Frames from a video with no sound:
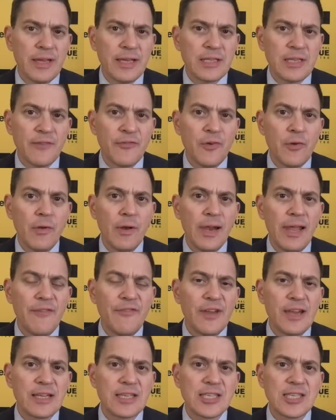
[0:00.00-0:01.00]
is, if you live
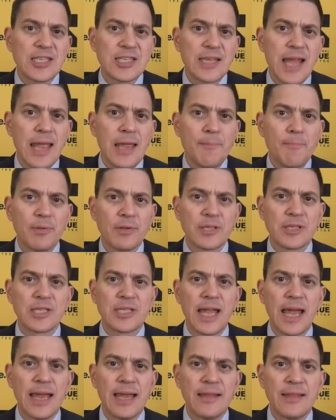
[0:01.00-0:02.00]
in a stable
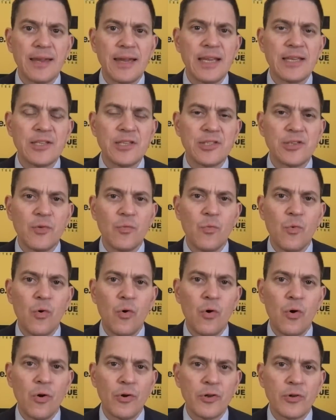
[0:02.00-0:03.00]
state that isn't at
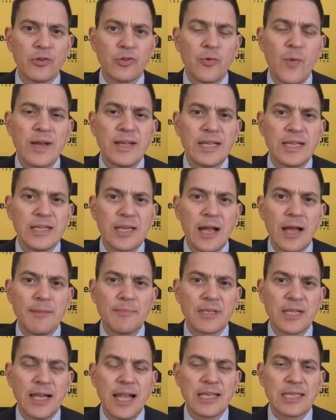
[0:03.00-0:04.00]
war, you're 20
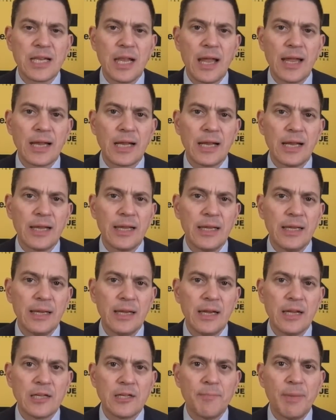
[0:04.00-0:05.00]
times less likely
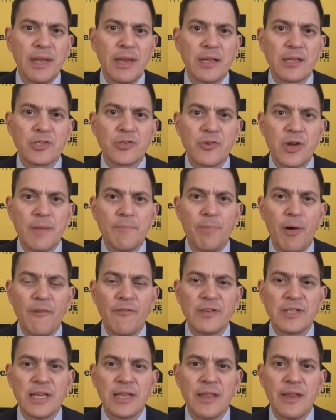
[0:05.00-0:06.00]
to be in extreme
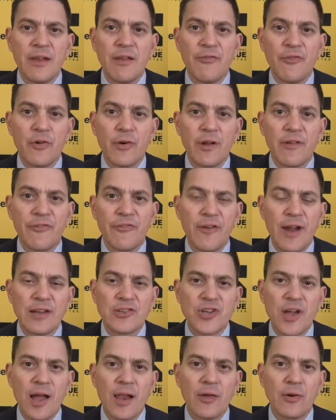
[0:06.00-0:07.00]
poverty than if you're in a
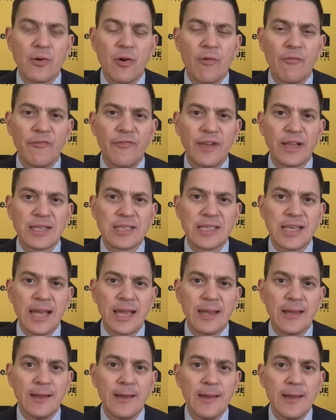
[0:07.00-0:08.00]
fragile or conflict
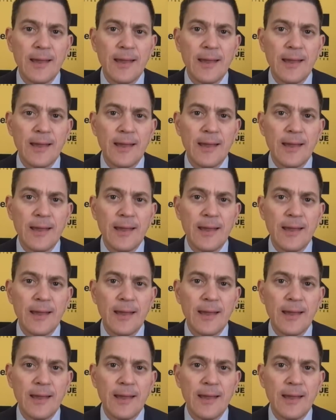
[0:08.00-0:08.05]
state.